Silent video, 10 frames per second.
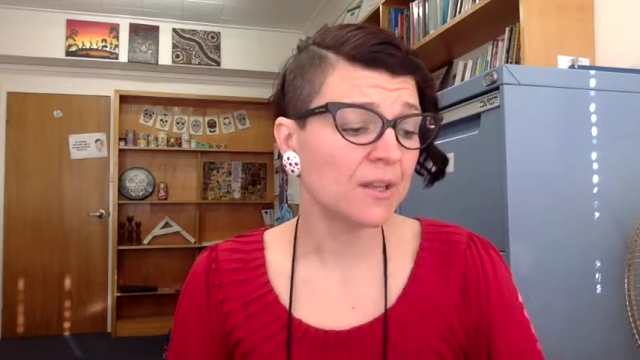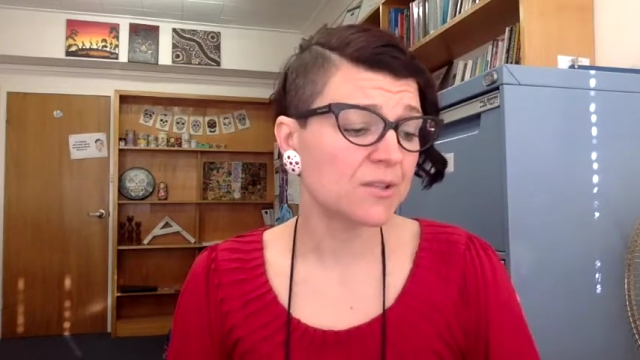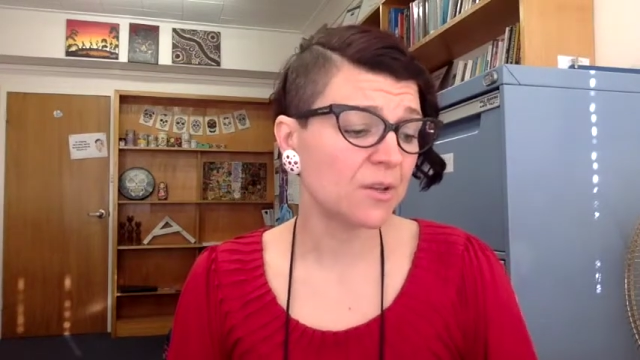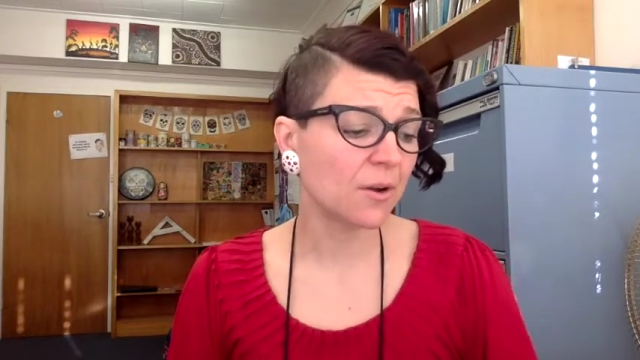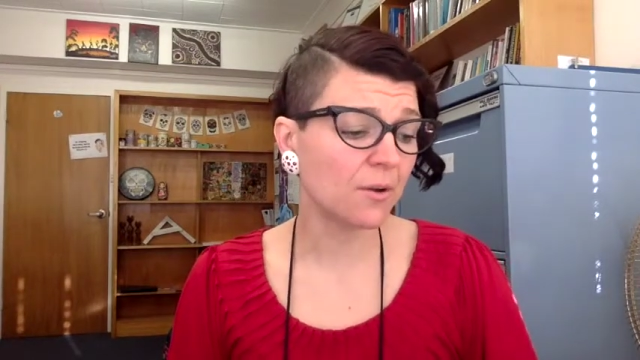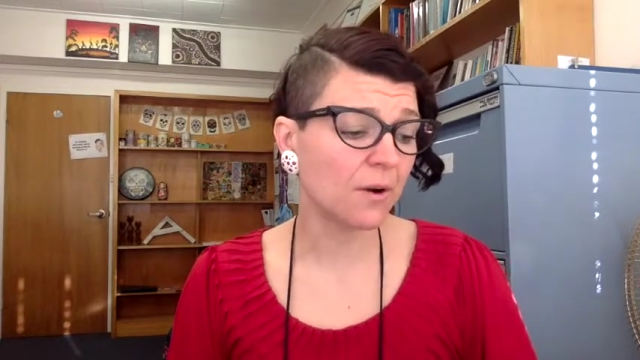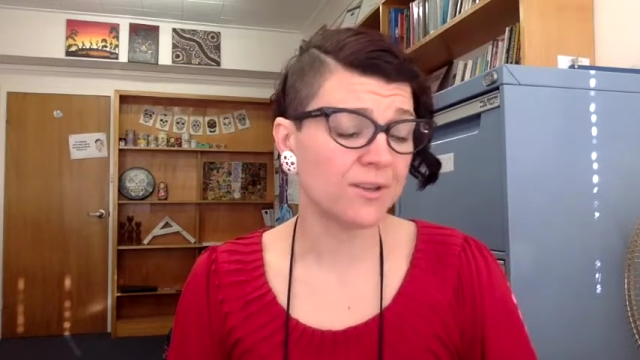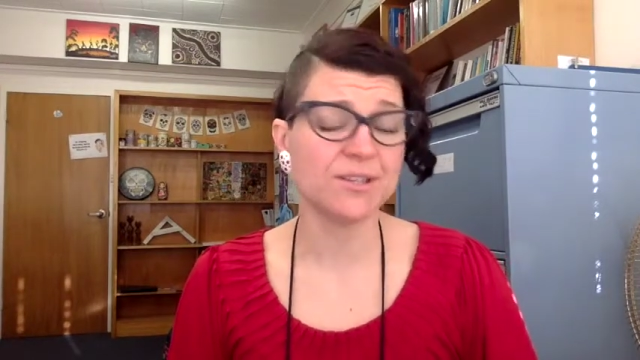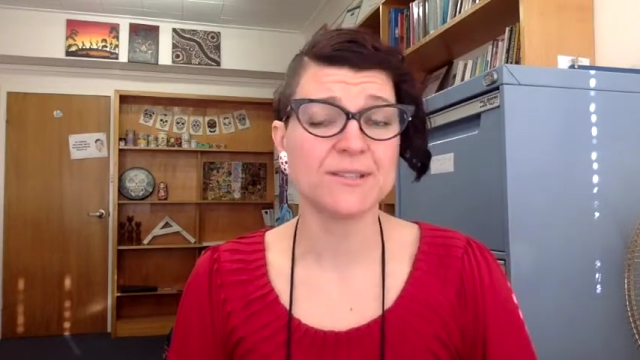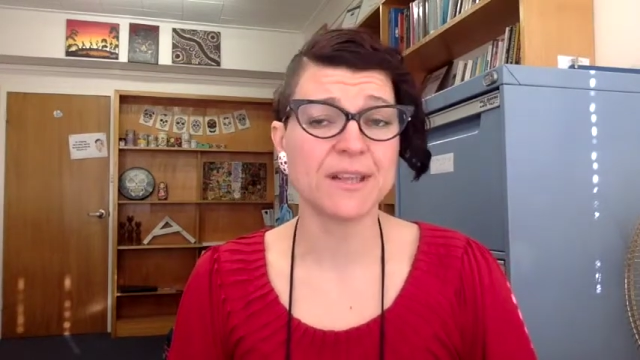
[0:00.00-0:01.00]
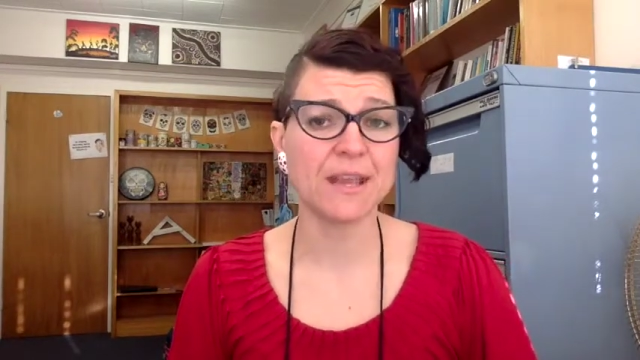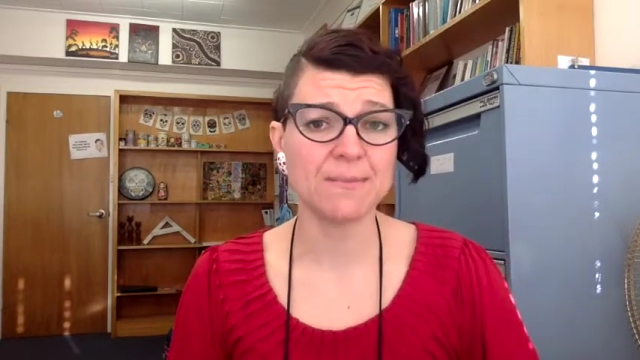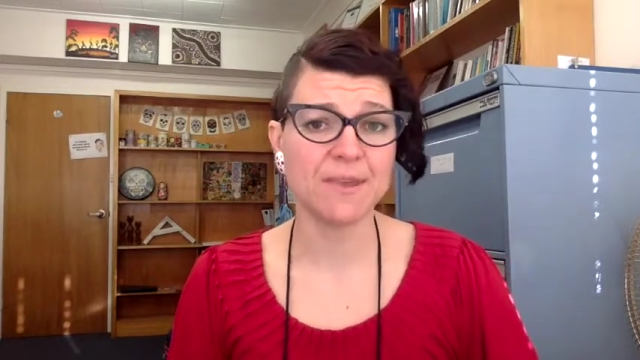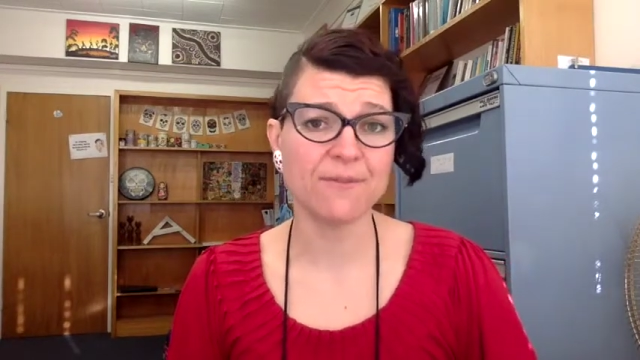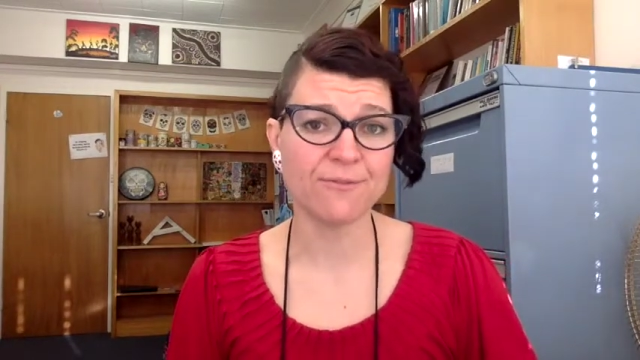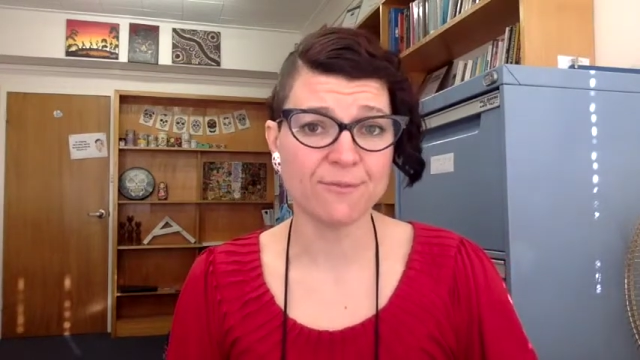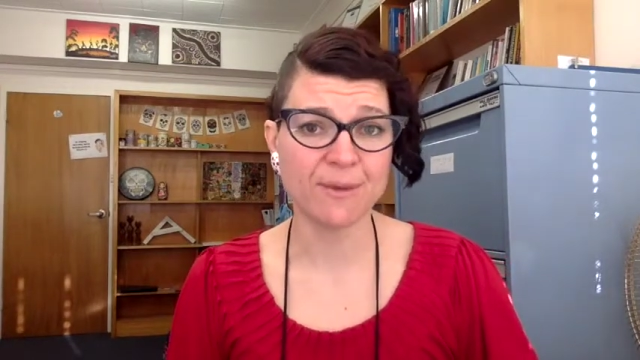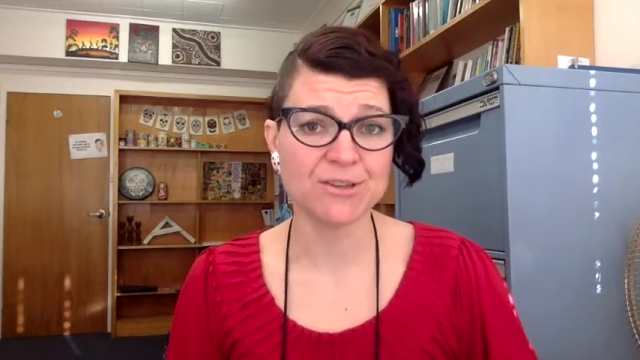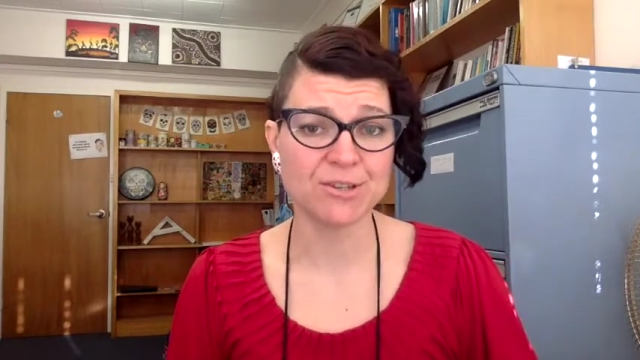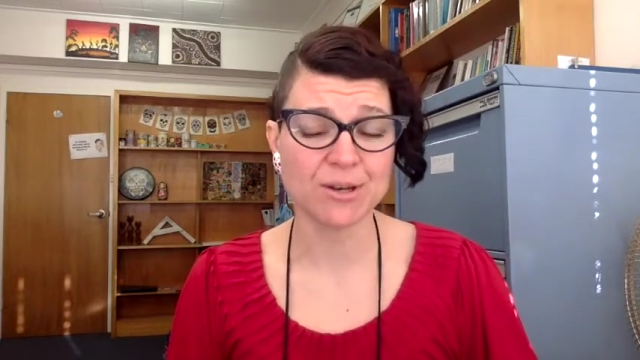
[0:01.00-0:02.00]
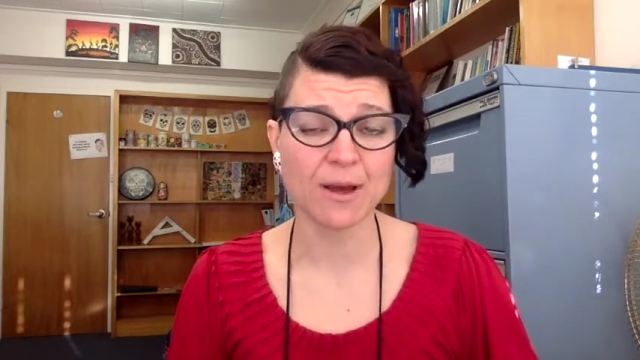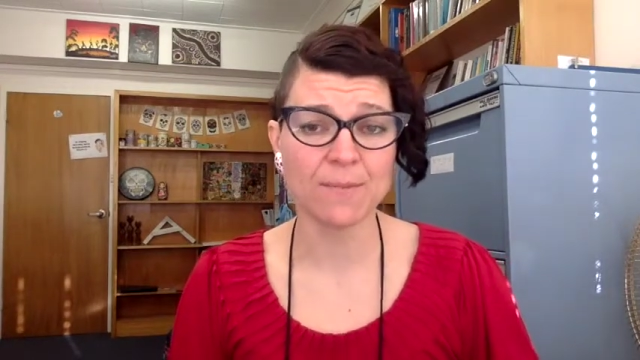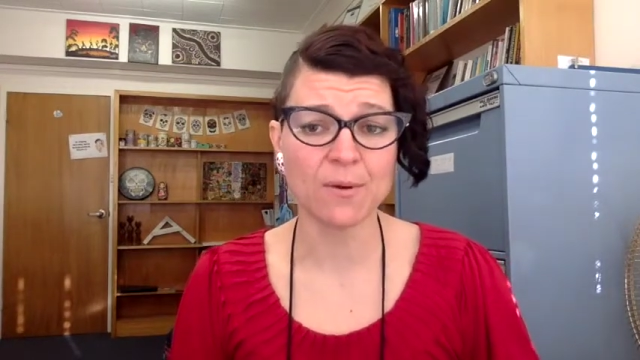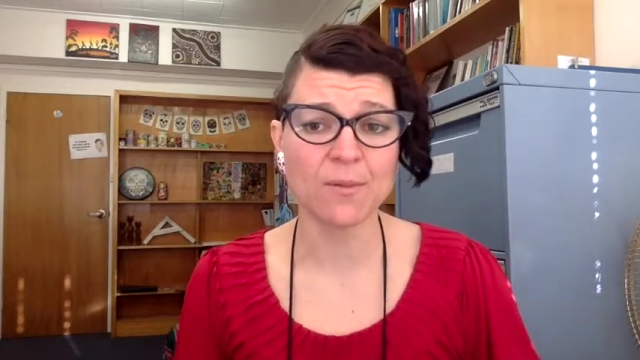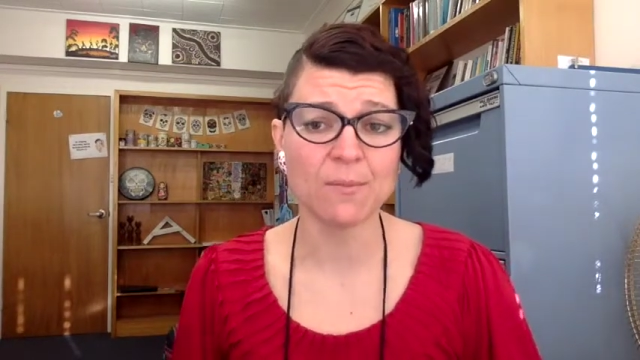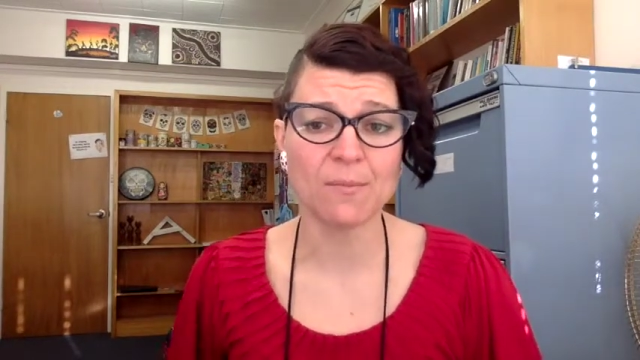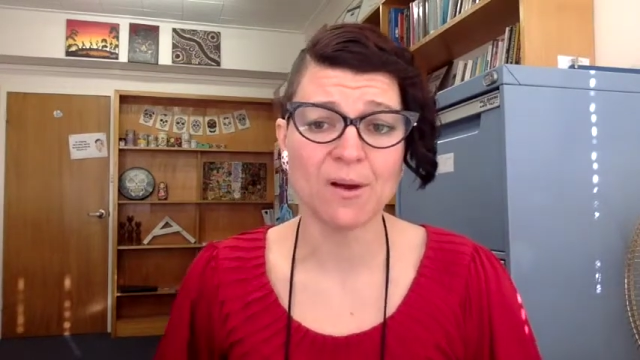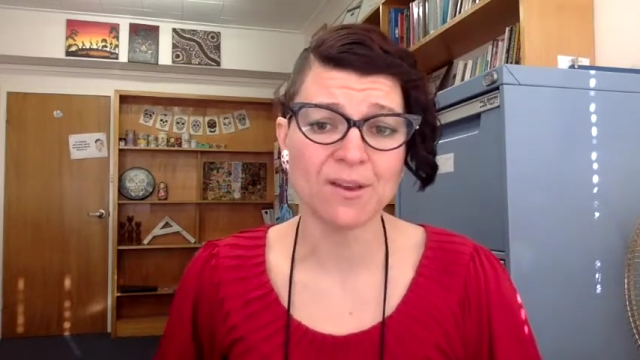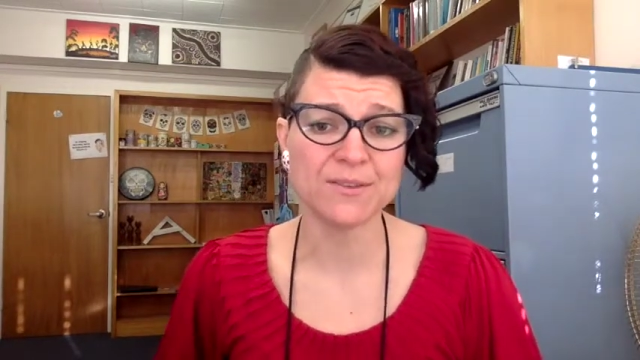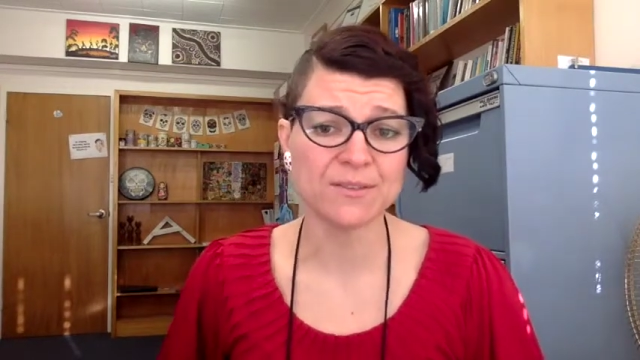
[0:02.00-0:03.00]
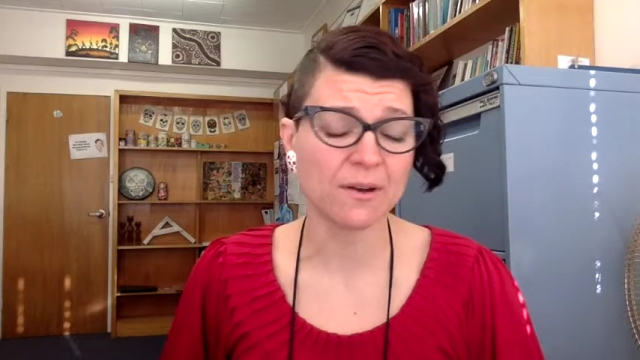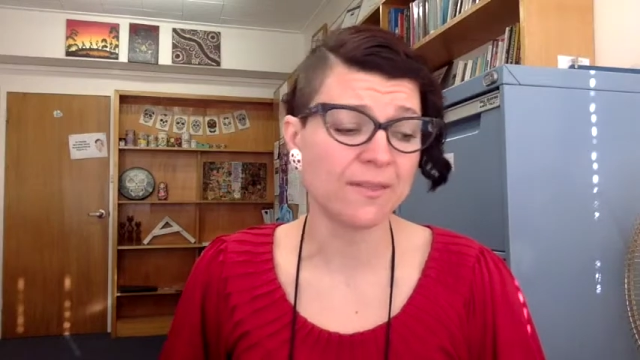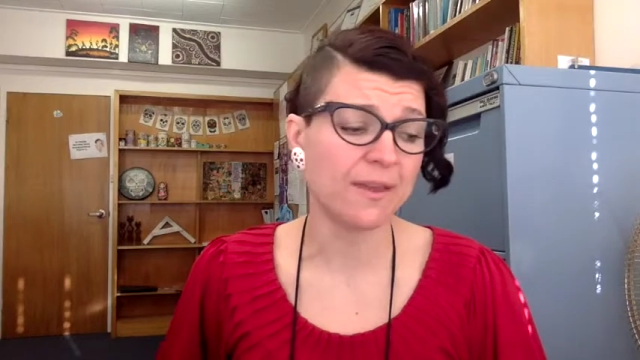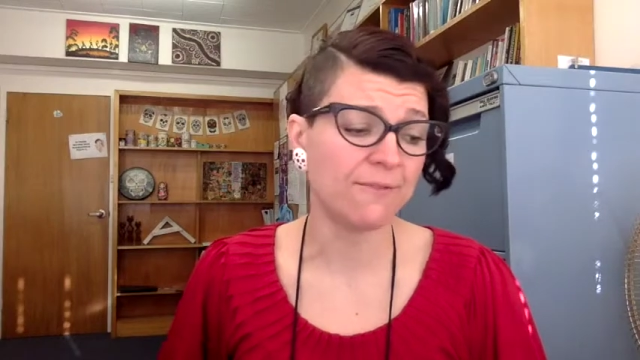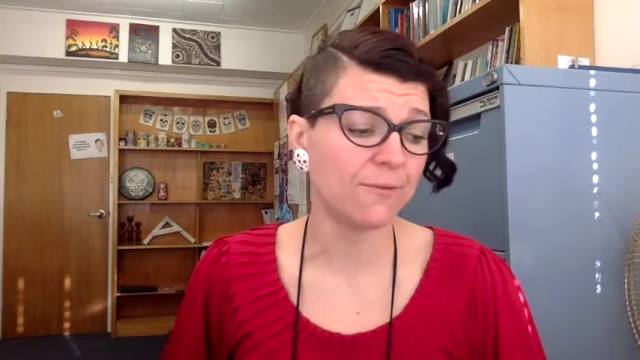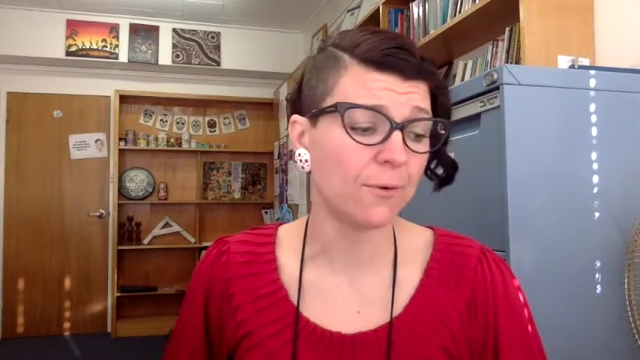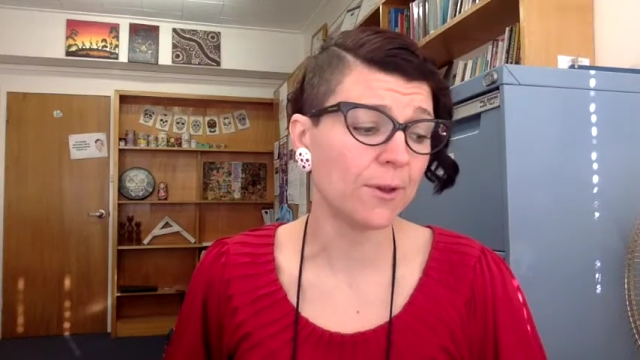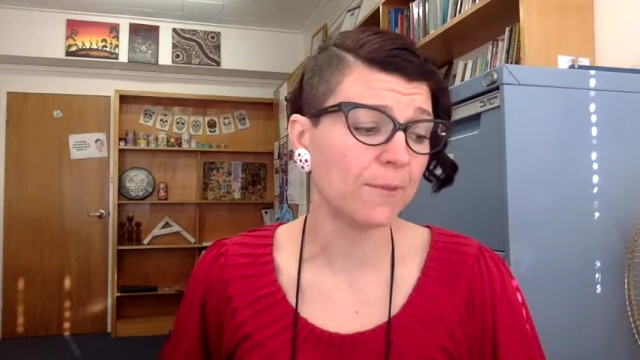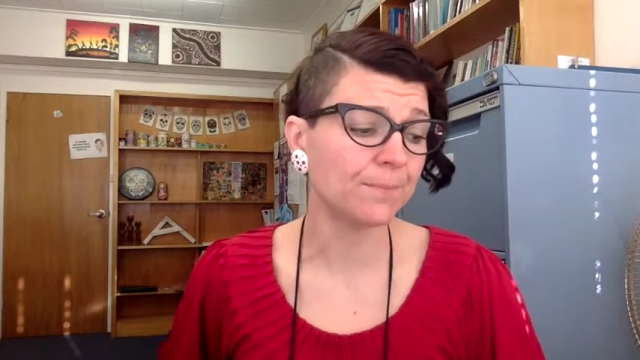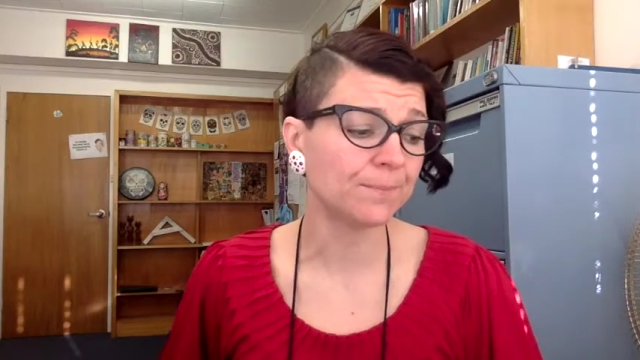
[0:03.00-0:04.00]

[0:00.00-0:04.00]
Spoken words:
So I just keep the information up on the Milo site there for you.